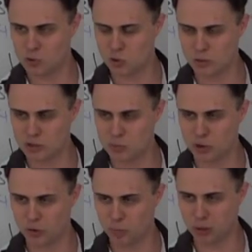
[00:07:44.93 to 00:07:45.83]
So what's
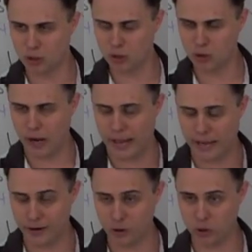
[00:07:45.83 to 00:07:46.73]
both blue
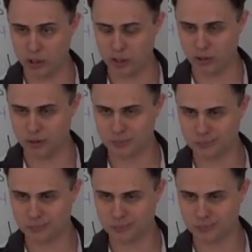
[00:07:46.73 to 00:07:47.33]
and green?